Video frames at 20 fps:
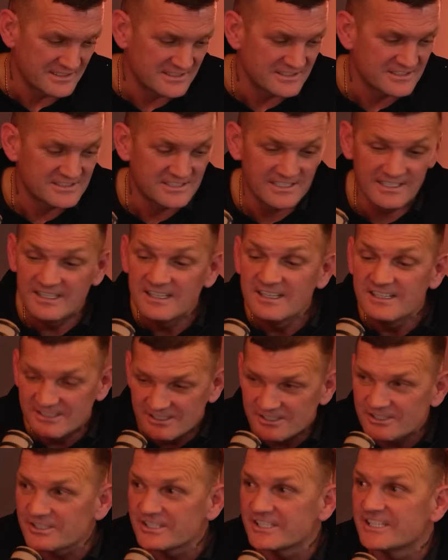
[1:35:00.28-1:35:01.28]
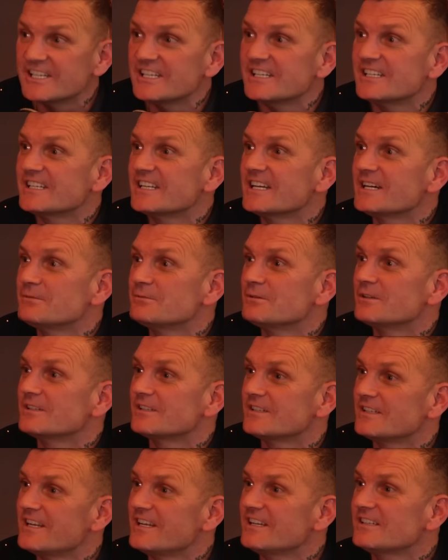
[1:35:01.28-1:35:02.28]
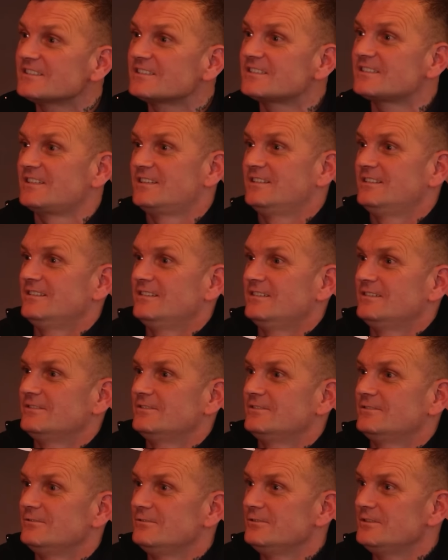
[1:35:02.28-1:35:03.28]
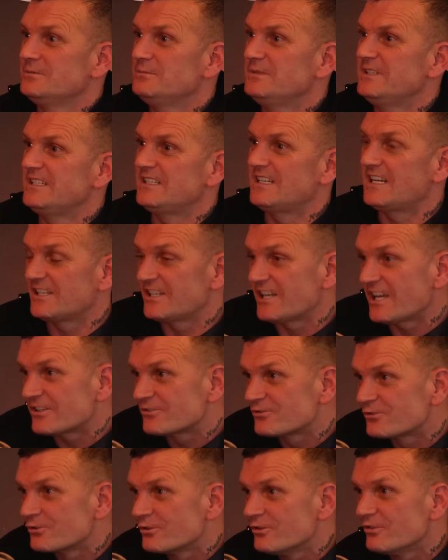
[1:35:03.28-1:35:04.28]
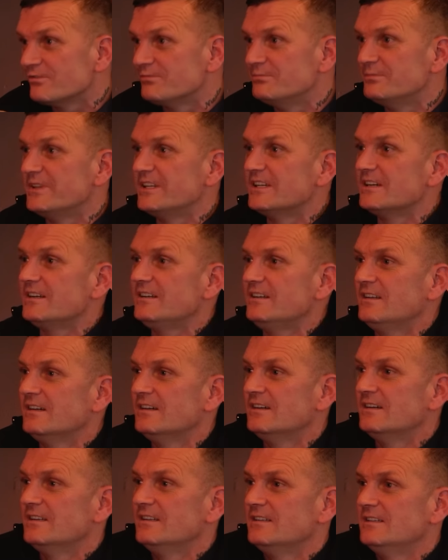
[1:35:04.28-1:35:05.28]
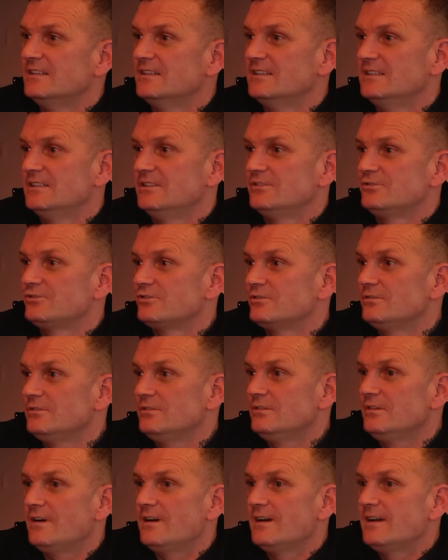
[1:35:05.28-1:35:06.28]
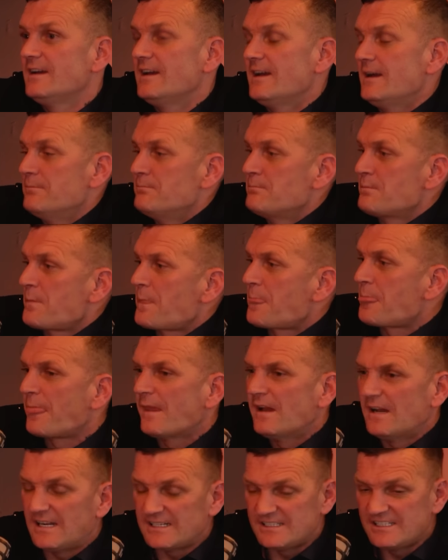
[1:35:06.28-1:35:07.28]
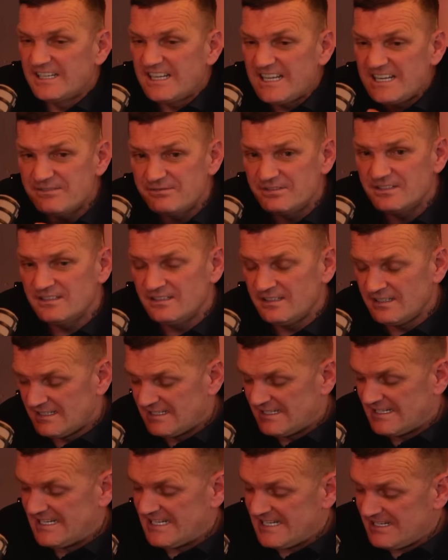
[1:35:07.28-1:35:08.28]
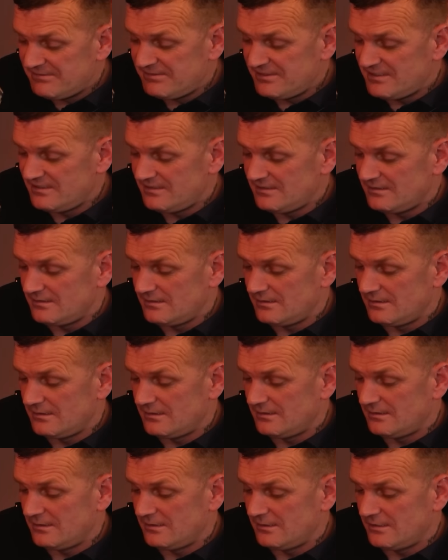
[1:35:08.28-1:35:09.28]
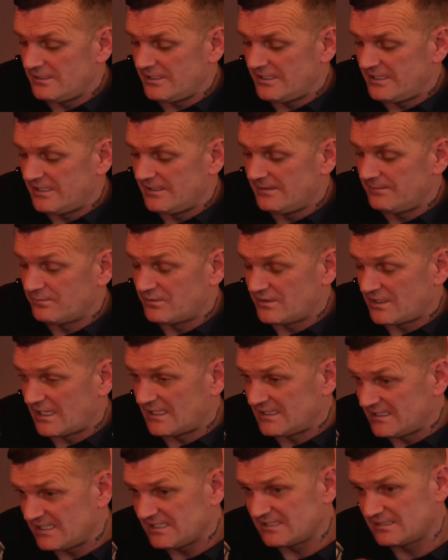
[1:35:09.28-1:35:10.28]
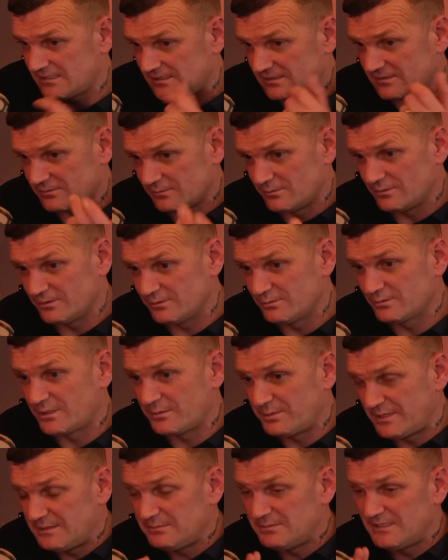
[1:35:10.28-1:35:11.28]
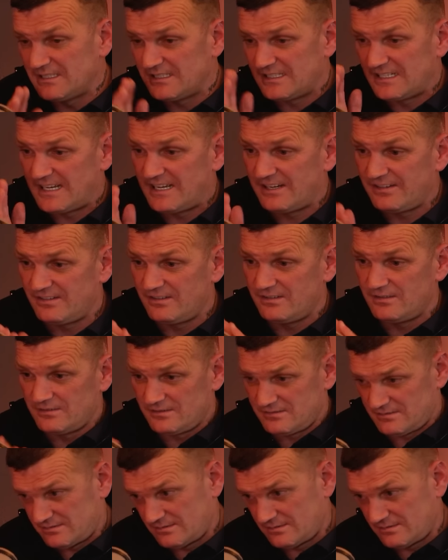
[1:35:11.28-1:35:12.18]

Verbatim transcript: and I say, I'm getting that one next. You know what I mean? And that drove me on. Yeah. You know? Um, and even, even like, and this is going out to people that